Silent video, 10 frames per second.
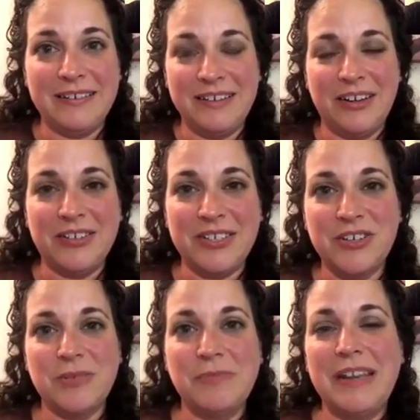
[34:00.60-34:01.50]
know,
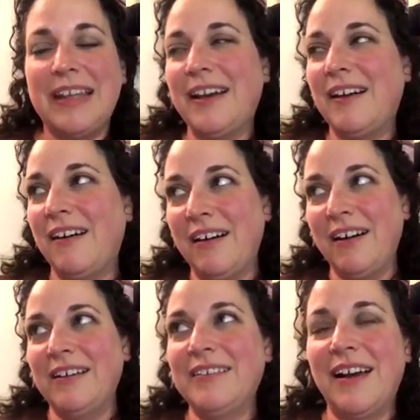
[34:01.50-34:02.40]
social media
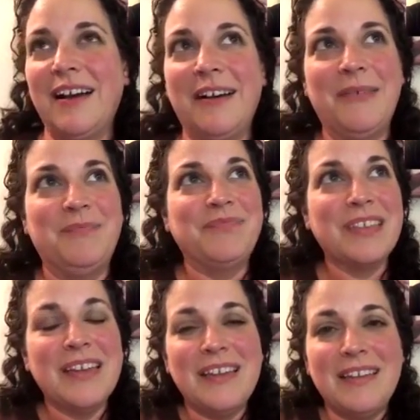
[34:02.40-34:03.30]
on
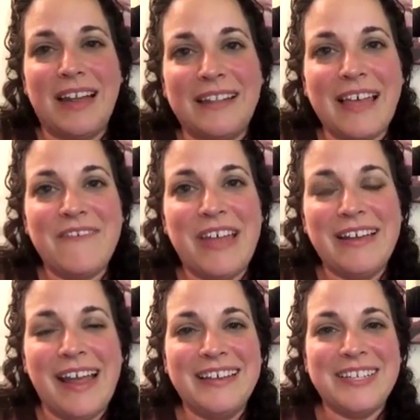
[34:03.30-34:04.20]
9/11.
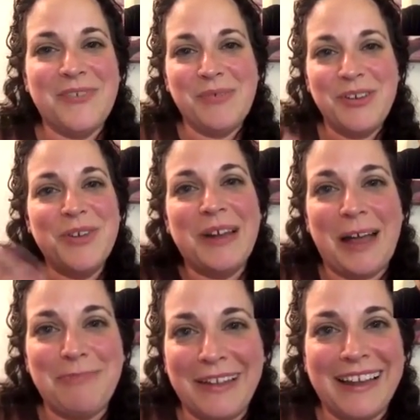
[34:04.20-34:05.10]
And so when you and
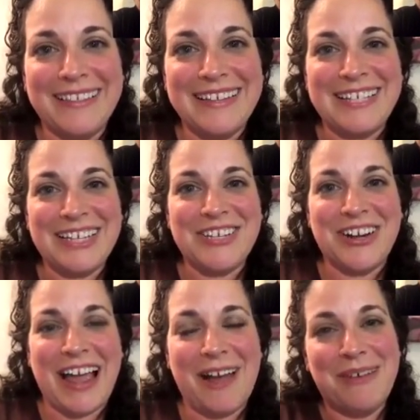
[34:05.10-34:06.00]
I planned this
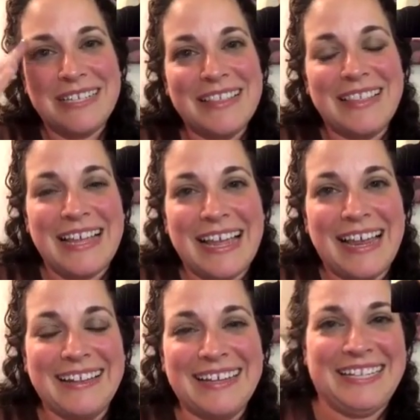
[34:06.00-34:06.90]
yesterday, I wasn't
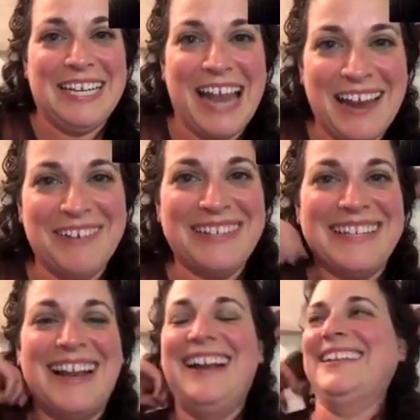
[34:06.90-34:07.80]
thinking like today was
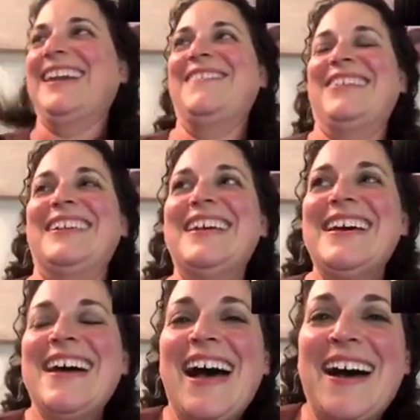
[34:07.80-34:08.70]

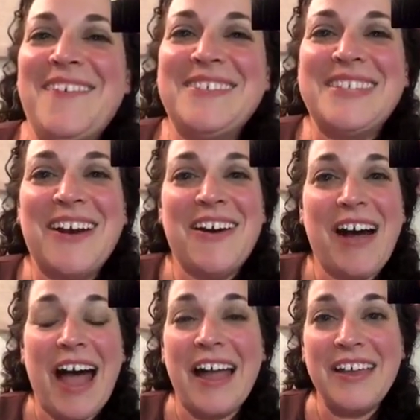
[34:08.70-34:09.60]
9/11. So
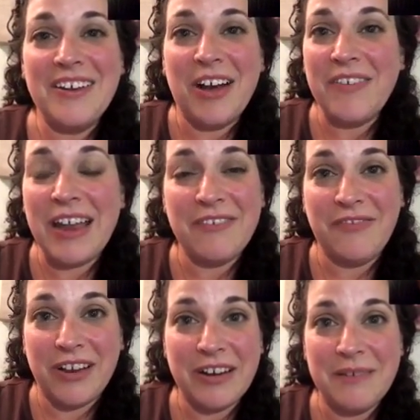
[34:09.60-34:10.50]
I've had a
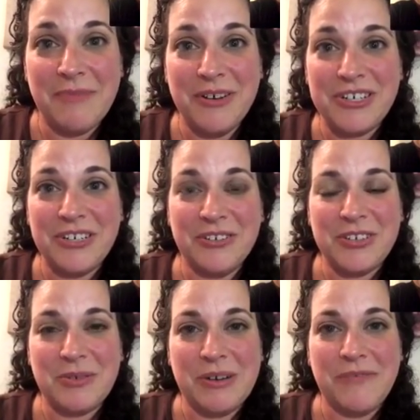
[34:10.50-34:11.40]
very emotional
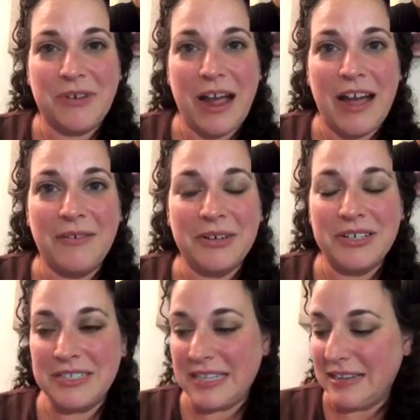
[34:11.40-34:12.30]
24
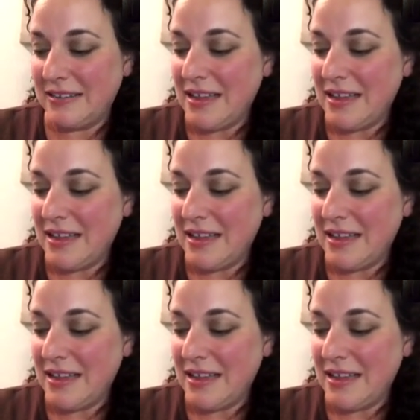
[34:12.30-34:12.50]
hours, and,